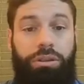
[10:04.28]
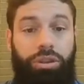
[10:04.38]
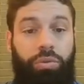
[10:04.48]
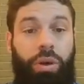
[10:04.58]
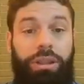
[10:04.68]

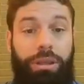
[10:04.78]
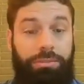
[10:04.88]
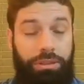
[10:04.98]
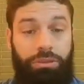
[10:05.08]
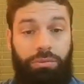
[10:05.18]
you want
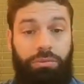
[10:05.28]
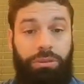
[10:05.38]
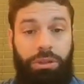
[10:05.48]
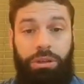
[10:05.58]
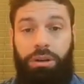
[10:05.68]
them to do,
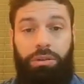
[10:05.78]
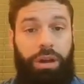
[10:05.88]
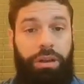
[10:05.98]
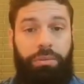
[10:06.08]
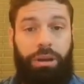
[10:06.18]

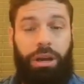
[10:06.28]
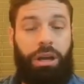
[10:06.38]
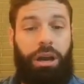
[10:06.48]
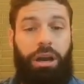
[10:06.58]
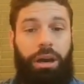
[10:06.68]
right? A
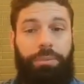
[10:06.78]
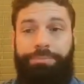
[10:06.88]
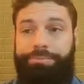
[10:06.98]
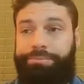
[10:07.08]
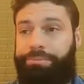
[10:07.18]
car,
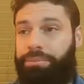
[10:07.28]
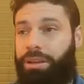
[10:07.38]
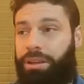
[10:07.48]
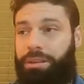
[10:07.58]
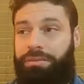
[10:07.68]

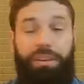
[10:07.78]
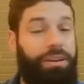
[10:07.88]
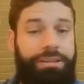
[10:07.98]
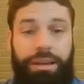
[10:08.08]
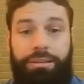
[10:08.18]
a very
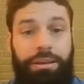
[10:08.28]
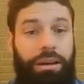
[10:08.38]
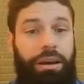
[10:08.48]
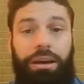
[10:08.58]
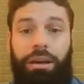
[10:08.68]
sexy
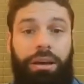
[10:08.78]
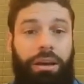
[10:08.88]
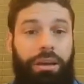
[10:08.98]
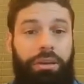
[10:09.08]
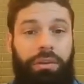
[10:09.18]
car,
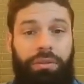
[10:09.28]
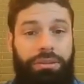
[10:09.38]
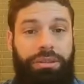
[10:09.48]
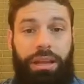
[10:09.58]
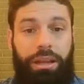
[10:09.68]
if you're
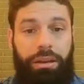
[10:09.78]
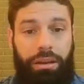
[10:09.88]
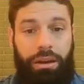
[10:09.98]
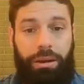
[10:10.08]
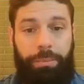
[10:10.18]
selling
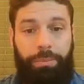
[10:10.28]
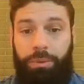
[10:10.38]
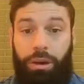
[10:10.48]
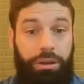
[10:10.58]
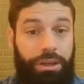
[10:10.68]

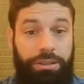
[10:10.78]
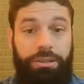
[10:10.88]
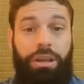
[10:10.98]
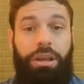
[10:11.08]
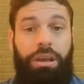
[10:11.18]
Hondas,
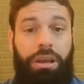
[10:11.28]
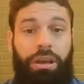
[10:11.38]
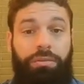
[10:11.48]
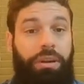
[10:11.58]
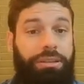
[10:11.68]

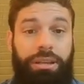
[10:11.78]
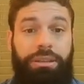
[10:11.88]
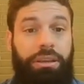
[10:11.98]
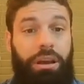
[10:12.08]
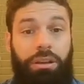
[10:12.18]
a very
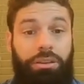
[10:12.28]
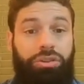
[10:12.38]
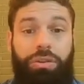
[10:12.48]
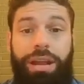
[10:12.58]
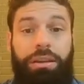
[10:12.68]
sexy car looks
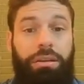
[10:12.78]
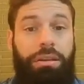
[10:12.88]
great,